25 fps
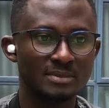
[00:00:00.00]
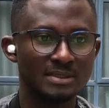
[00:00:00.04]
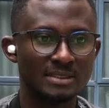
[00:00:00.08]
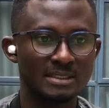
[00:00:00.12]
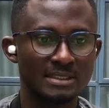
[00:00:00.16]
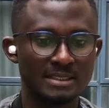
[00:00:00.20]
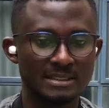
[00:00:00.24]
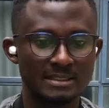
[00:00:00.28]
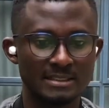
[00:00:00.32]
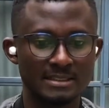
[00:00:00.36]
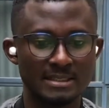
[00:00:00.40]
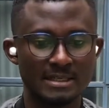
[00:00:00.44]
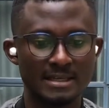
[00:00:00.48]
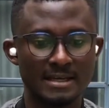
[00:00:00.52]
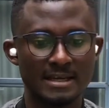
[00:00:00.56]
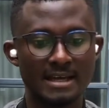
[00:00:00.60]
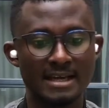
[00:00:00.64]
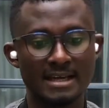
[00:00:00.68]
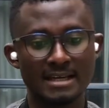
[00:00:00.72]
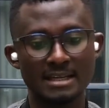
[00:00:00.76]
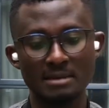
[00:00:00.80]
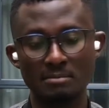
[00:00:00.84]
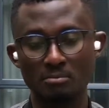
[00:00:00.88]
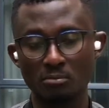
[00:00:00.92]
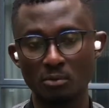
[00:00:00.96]
In the
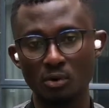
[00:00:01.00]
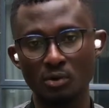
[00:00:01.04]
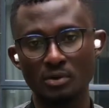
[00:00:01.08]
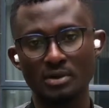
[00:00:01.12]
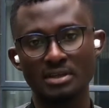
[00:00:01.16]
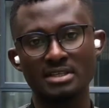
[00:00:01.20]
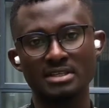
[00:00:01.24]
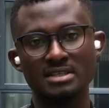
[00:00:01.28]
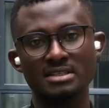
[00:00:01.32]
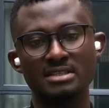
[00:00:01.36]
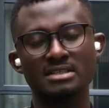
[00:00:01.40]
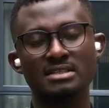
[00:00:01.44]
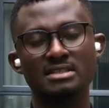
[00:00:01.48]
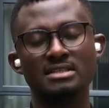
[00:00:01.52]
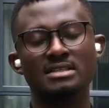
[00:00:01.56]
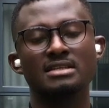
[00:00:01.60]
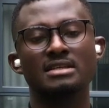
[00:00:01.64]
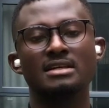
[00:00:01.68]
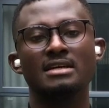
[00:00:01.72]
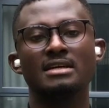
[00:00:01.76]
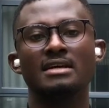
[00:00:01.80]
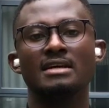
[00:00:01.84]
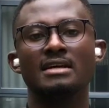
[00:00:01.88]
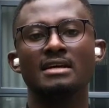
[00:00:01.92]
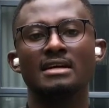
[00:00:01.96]
early mornings,
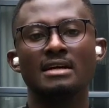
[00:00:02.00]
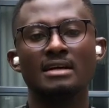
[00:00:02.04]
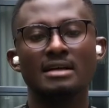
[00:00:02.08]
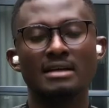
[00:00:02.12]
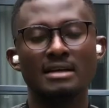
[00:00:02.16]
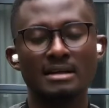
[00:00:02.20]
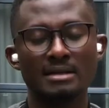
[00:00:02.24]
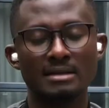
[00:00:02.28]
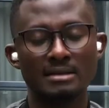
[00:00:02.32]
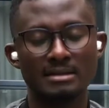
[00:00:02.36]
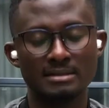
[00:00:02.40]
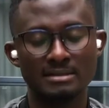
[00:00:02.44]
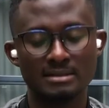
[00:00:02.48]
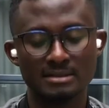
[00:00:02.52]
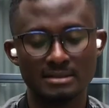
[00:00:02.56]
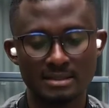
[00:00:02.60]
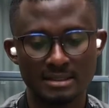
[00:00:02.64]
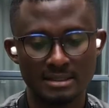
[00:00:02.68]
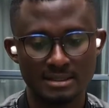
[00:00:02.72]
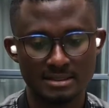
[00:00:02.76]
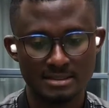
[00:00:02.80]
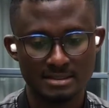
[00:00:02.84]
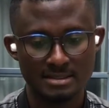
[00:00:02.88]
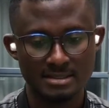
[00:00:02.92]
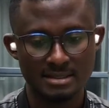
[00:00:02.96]

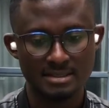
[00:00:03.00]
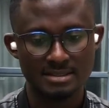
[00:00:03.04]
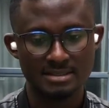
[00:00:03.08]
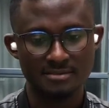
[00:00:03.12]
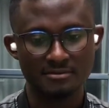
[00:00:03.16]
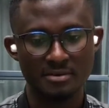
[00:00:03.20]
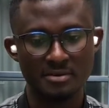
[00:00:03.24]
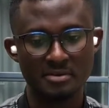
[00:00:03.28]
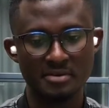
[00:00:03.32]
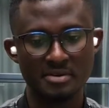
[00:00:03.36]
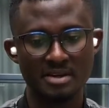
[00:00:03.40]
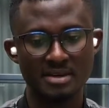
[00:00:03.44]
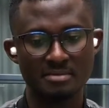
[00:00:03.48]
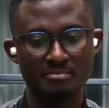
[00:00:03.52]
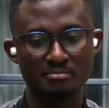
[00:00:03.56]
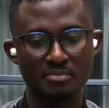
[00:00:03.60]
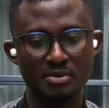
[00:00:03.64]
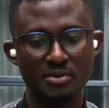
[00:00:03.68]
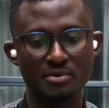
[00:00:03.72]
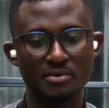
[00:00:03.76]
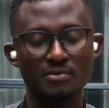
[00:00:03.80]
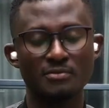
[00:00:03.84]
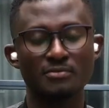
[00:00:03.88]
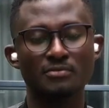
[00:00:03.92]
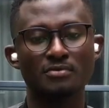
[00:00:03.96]
there's a very
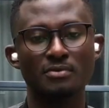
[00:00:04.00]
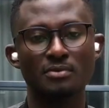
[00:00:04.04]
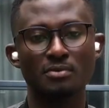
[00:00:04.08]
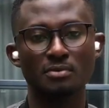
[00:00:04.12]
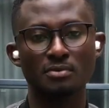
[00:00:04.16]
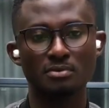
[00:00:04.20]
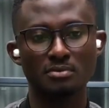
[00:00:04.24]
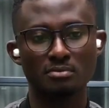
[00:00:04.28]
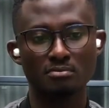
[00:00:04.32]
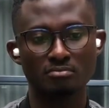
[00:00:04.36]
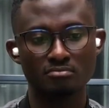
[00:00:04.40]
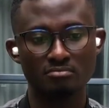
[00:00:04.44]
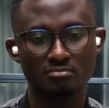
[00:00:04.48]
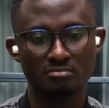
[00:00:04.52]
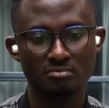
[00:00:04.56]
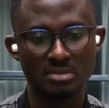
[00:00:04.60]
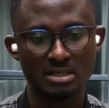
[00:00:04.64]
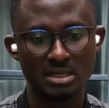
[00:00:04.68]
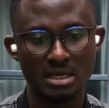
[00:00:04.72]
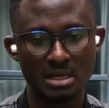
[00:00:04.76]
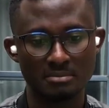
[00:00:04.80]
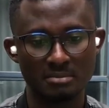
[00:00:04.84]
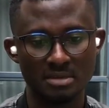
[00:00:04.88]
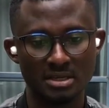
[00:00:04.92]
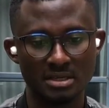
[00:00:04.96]
beautiful
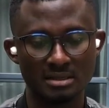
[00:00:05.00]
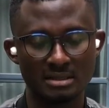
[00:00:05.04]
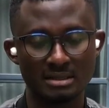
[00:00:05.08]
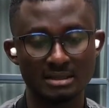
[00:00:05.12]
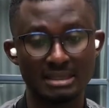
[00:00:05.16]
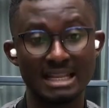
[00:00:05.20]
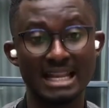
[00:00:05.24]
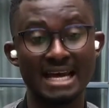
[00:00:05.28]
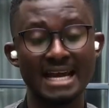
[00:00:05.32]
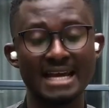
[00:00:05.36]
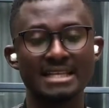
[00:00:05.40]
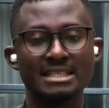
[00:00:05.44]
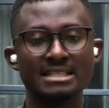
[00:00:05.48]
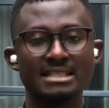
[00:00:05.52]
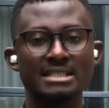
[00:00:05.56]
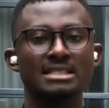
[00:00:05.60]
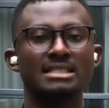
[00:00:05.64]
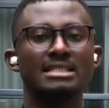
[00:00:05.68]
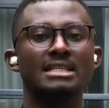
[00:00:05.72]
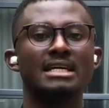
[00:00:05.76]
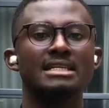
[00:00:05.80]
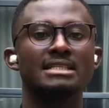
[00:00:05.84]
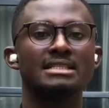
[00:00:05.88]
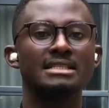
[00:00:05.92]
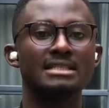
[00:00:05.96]
light
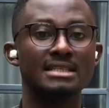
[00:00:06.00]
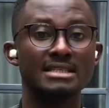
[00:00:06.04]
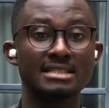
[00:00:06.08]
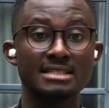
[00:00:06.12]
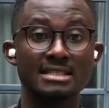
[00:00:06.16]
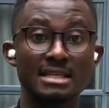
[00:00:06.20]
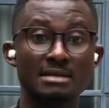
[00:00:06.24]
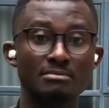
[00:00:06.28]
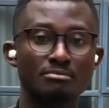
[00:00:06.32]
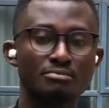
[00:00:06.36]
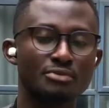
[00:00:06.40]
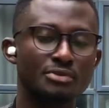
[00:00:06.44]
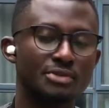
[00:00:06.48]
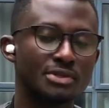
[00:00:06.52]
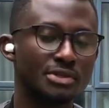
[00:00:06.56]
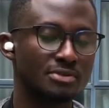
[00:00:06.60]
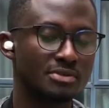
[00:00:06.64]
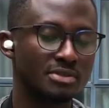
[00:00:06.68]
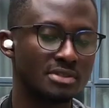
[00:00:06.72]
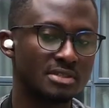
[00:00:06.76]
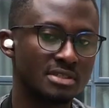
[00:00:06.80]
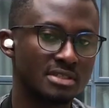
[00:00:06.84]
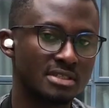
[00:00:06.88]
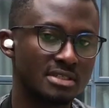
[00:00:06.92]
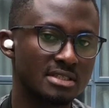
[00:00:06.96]
that the sun
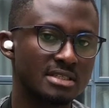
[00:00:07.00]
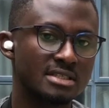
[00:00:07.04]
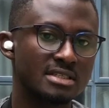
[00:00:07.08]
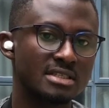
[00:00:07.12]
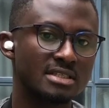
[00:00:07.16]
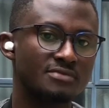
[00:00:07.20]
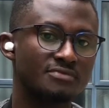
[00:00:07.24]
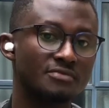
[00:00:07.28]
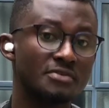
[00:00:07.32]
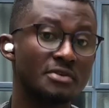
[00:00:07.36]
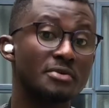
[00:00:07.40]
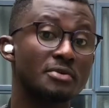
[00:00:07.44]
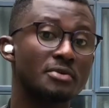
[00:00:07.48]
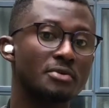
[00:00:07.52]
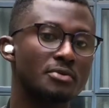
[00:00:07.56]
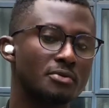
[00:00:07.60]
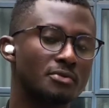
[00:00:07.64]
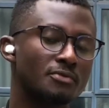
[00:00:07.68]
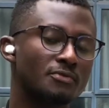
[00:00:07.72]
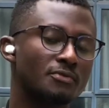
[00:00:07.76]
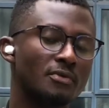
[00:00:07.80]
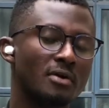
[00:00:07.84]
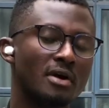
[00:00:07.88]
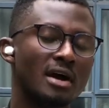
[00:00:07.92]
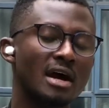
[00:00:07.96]
produces. This is very
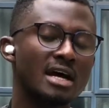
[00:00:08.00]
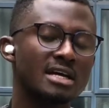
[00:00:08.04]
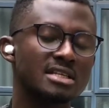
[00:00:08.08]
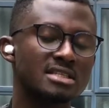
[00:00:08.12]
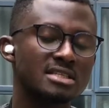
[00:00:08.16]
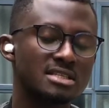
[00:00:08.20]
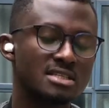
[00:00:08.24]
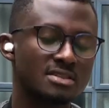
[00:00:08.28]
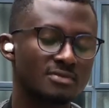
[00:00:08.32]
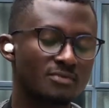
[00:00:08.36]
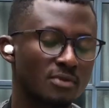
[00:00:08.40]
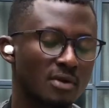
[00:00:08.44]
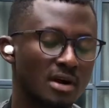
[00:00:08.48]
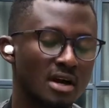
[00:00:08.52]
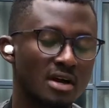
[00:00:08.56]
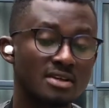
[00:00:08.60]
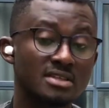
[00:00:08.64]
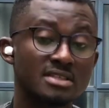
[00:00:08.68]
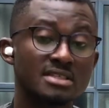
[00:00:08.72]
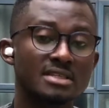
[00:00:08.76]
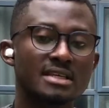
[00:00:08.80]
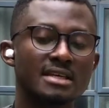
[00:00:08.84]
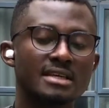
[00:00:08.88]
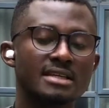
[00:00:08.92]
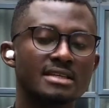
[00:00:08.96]
good for us, for our
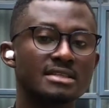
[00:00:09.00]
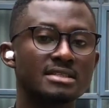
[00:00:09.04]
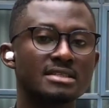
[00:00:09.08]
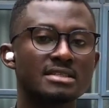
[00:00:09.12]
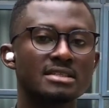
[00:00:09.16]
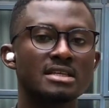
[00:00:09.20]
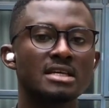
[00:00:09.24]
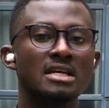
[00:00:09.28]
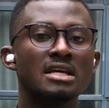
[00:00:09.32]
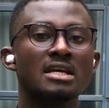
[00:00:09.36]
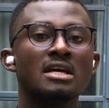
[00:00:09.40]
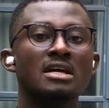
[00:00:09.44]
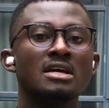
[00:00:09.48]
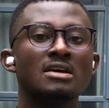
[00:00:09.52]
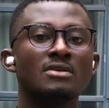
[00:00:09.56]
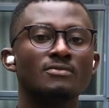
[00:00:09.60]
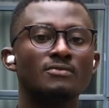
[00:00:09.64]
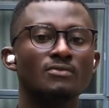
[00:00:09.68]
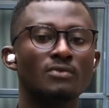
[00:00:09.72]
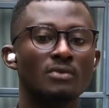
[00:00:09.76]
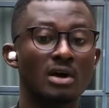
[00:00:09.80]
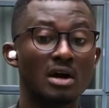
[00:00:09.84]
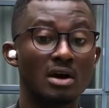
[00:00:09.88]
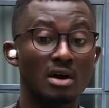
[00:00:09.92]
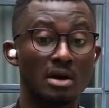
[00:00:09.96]
skins,
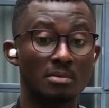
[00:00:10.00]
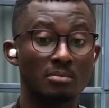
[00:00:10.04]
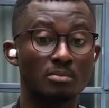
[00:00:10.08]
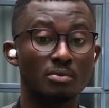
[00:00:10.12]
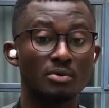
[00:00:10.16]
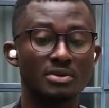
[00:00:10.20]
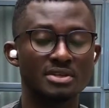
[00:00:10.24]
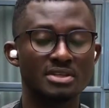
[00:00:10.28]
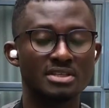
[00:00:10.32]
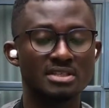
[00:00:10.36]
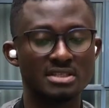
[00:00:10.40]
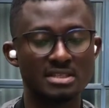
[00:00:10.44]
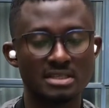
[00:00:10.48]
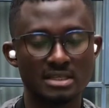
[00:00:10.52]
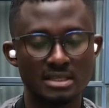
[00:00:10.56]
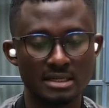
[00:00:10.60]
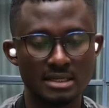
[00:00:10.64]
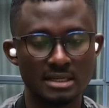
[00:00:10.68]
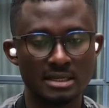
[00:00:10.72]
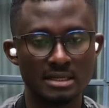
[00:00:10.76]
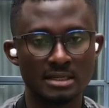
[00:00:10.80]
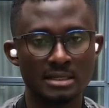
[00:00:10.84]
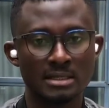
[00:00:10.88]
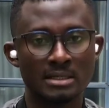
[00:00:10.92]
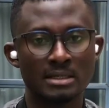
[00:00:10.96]
for our bodies. And
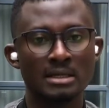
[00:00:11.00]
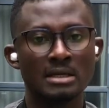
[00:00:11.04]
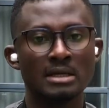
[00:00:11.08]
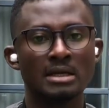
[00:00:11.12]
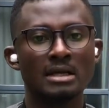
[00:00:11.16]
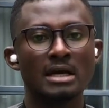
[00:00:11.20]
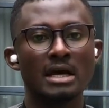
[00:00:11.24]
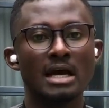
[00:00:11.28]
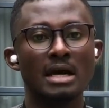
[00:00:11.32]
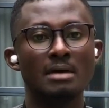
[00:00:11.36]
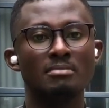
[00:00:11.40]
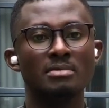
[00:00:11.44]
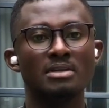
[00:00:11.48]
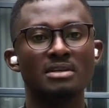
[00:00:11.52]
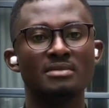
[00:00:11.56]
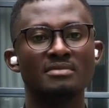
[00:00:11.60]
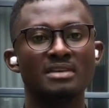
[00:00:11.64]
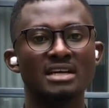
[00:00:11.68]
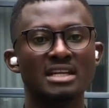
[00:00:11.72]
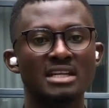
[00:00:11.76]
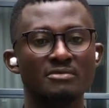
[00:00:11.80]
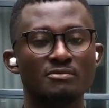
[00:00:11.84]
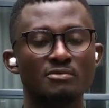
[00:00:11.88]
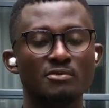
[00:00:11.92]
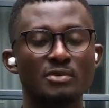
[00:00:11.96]
then I believe
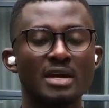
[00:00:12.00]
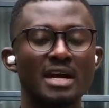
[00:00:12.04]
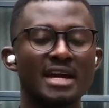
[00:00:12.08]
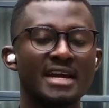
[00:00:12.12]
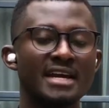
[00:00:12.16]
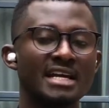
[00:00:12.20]
that if we are